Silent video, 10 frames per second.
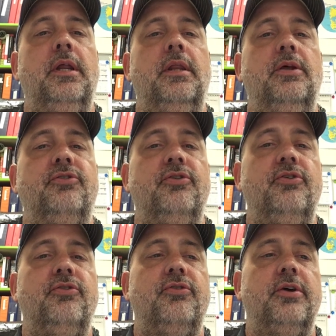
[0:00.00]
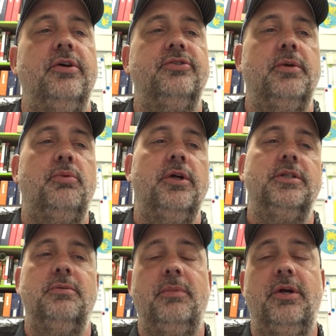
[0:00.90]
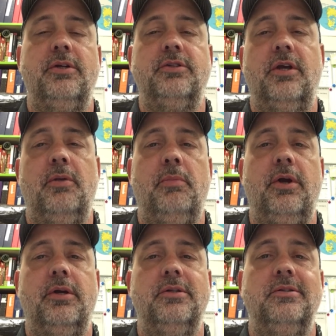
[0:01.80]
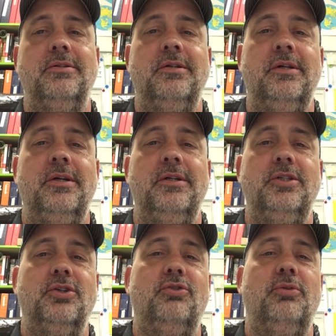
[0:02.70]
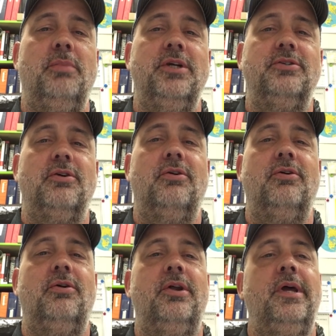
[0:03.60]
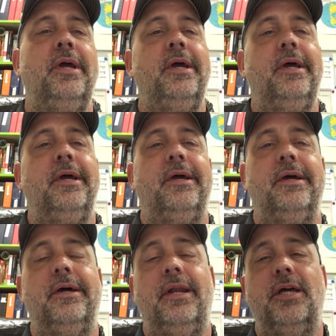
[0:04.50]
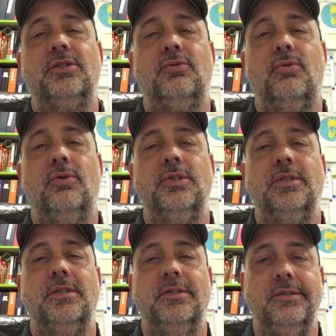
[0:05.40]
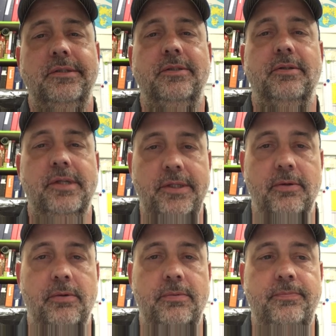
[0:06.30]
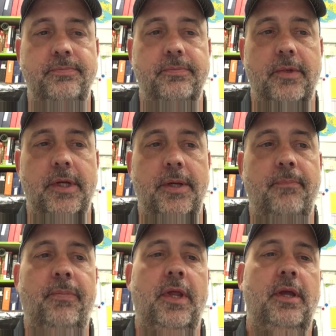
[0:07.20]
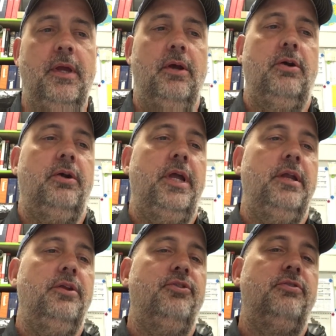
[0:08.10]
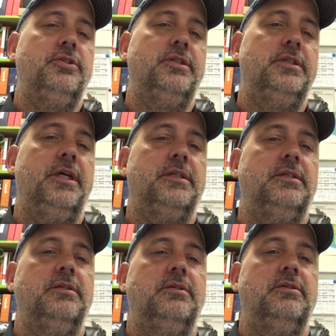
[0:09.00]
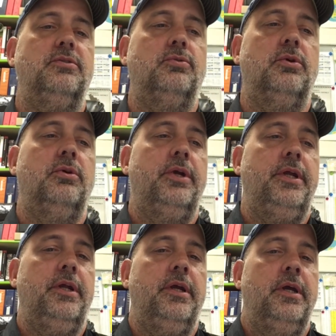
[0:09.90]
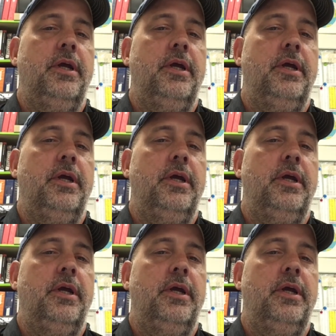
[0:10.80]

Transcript: This is separation of Mexican American children based on national origin is illegal, okay? Hernandez versus Texas is ordering,